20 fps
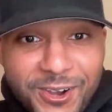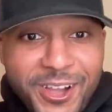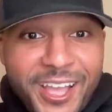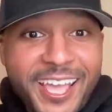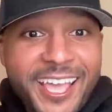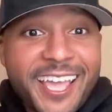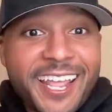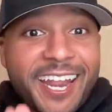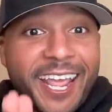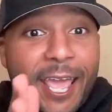
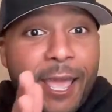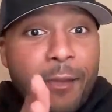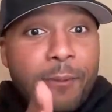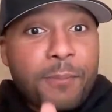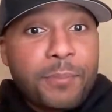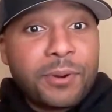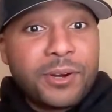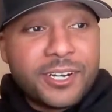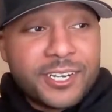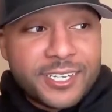ahead and
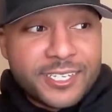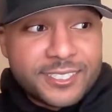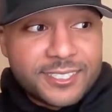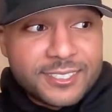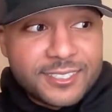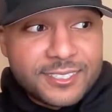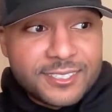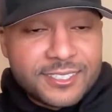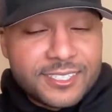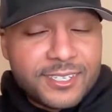put
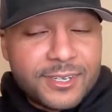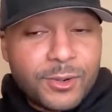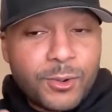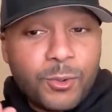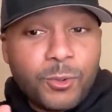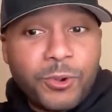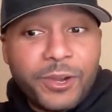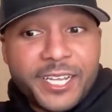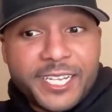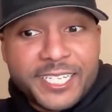
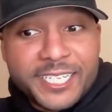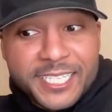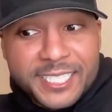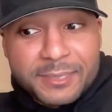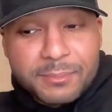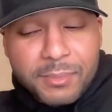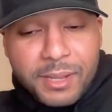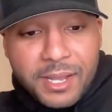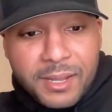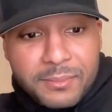Wendy's
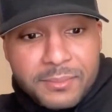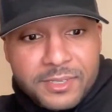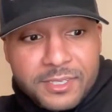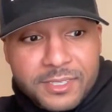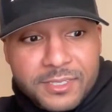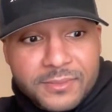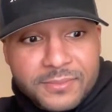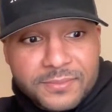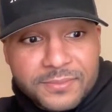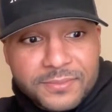
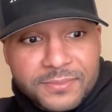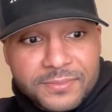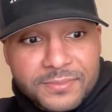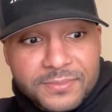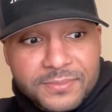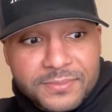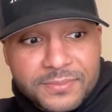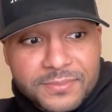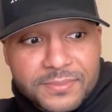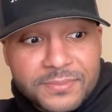mama
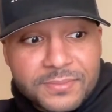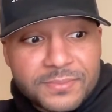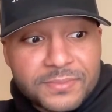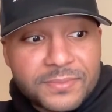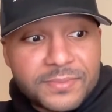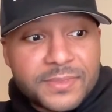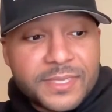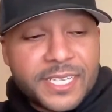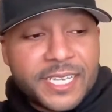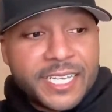
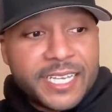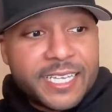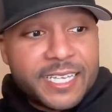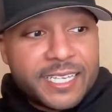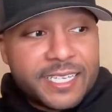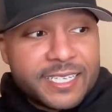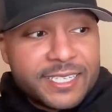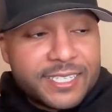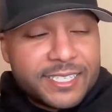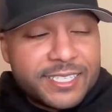eh,
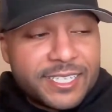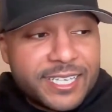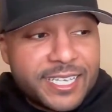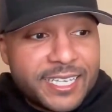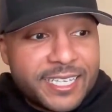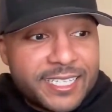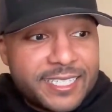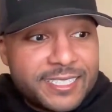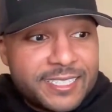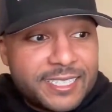
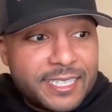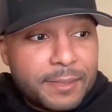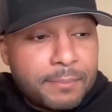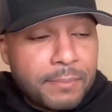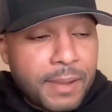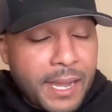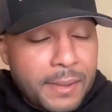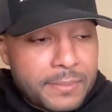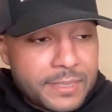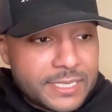in the
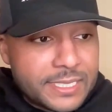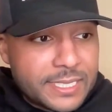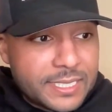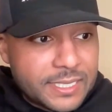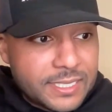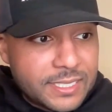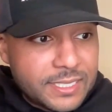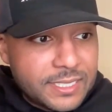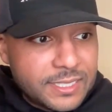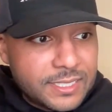Mama
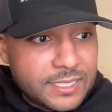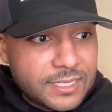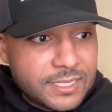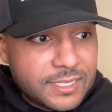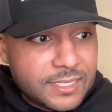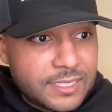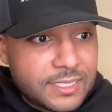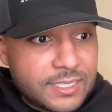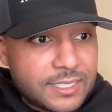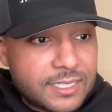Dee,
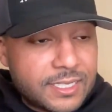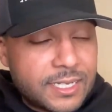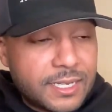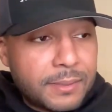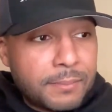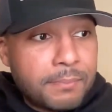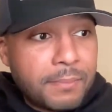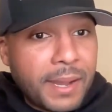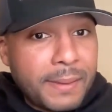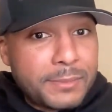
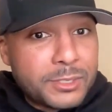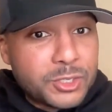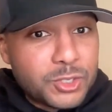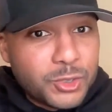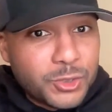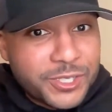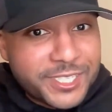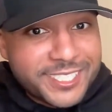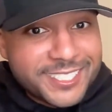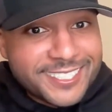Mama
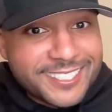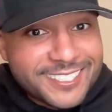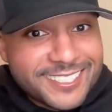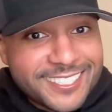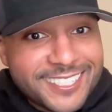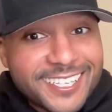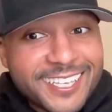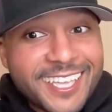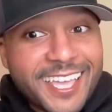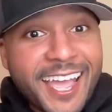Joyce
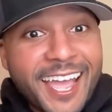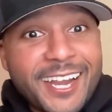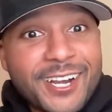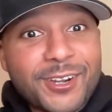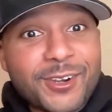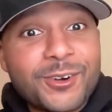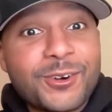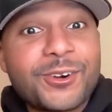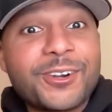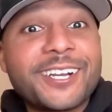
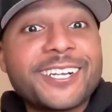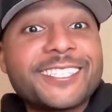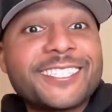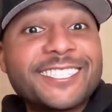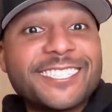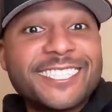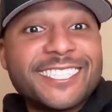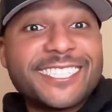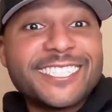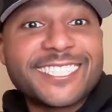category.
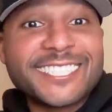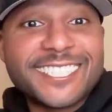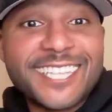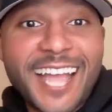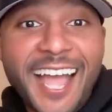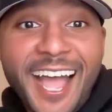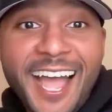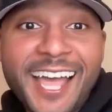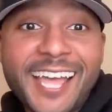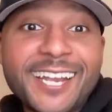She does
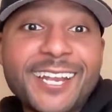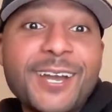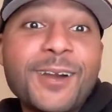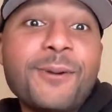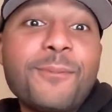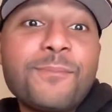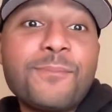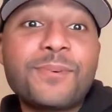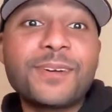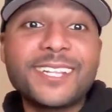not
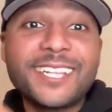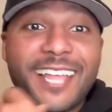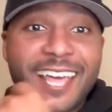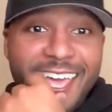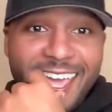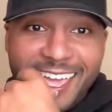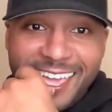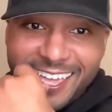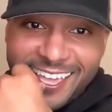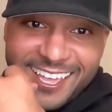
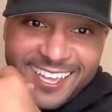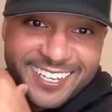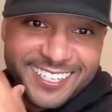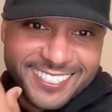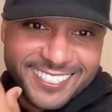play.